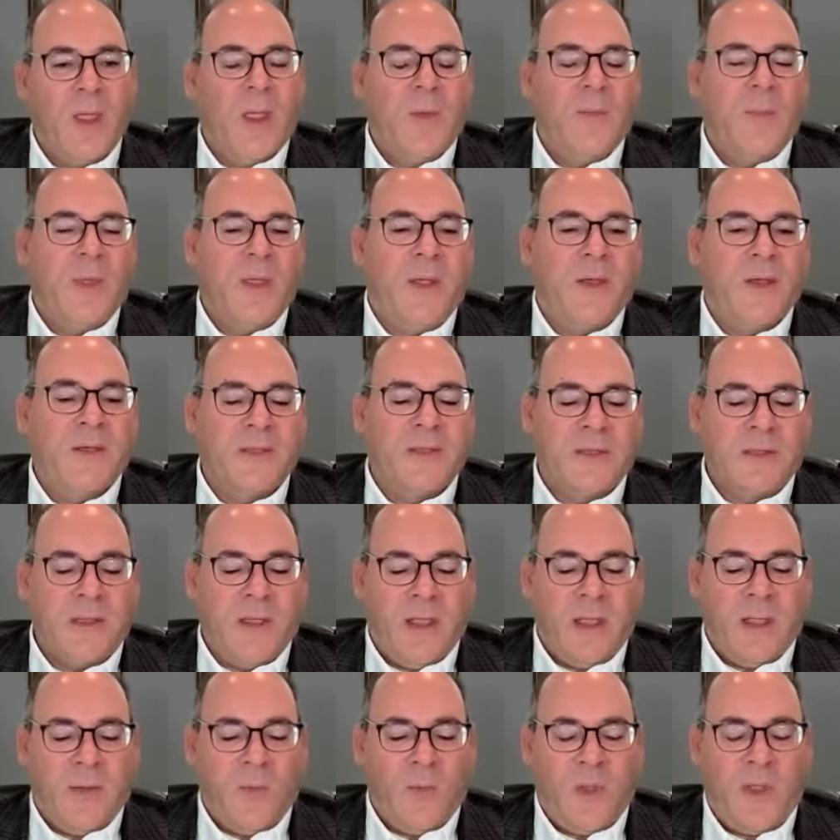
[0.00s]
Because
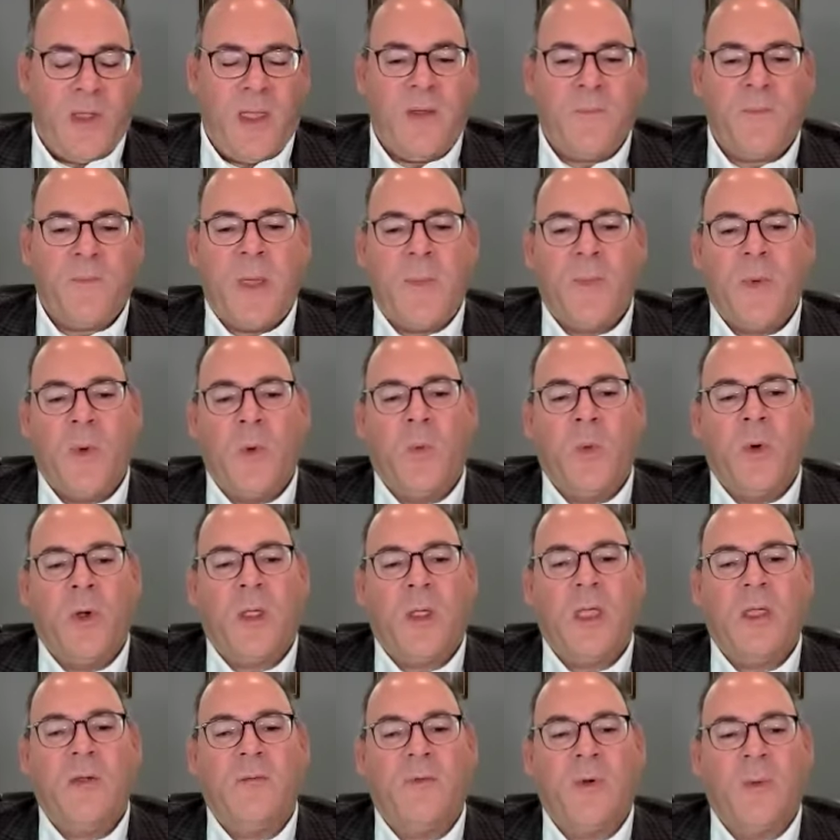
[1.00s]
mm-hmm. when you have people
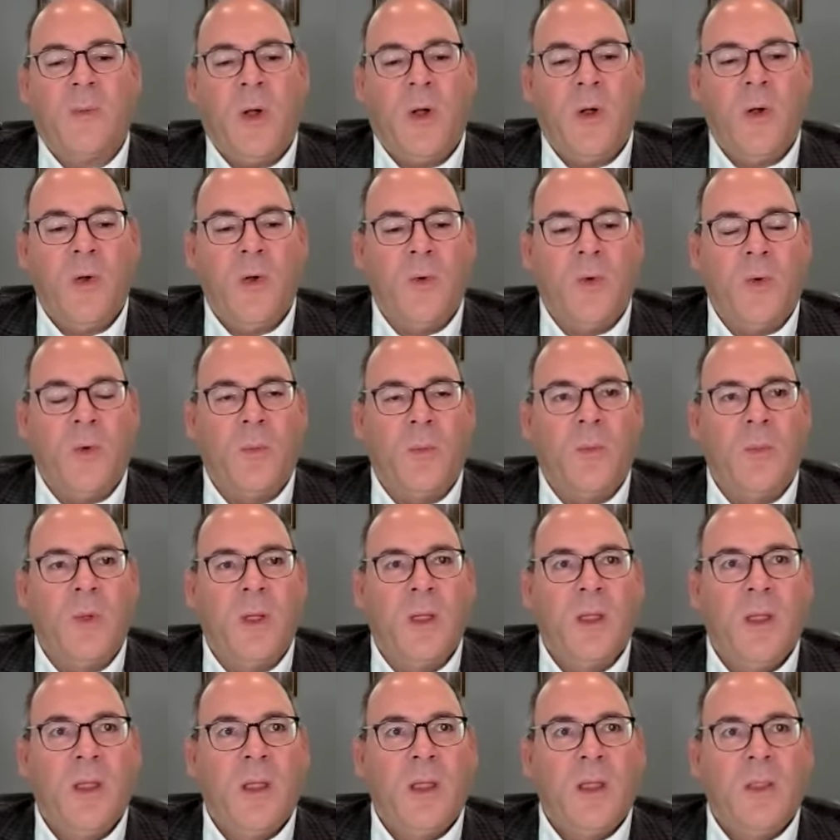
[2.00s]
working from home,
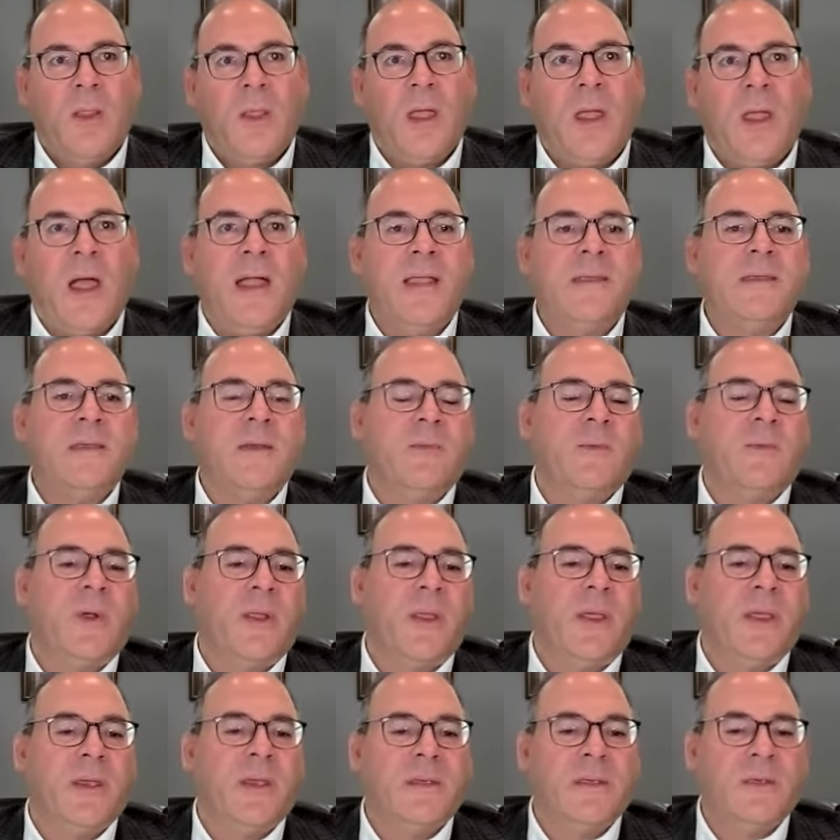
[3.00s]
the concept
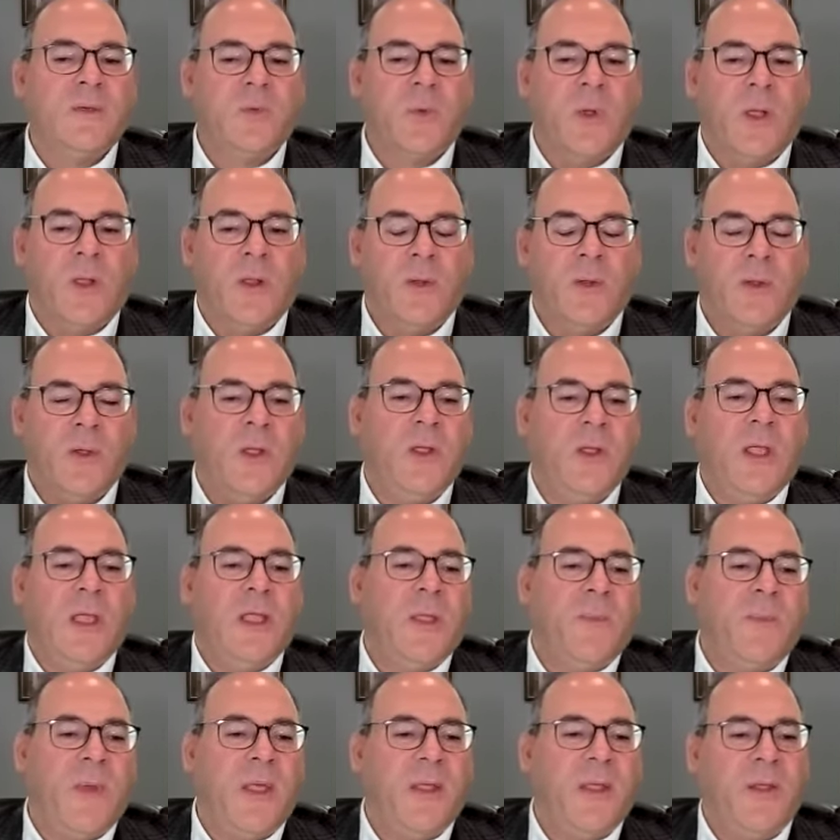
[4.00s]
really is is well, you need
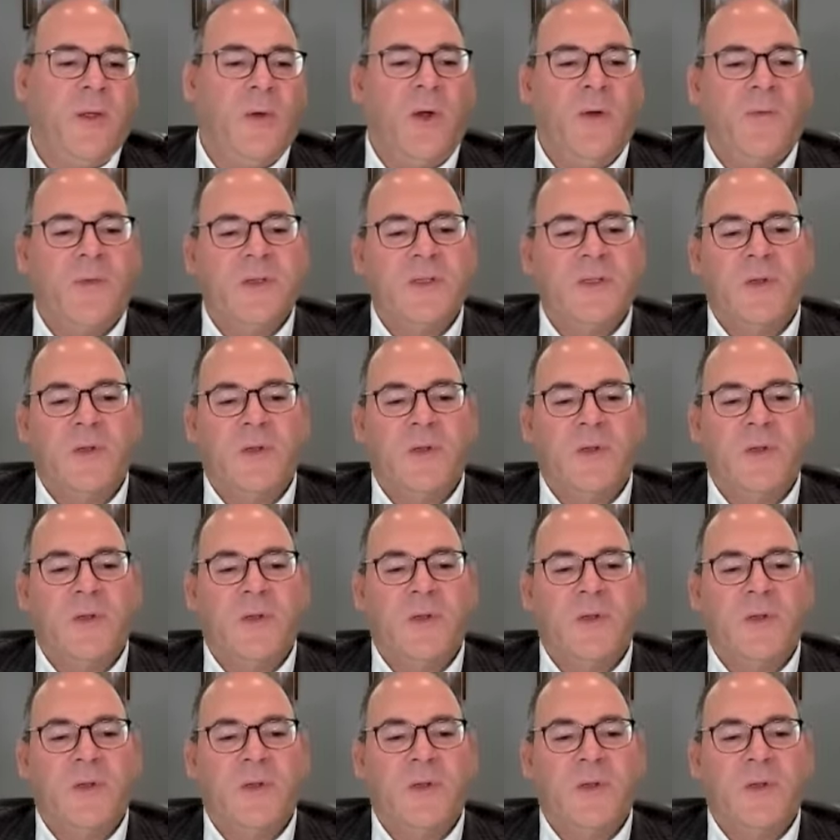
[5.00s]
to be in the office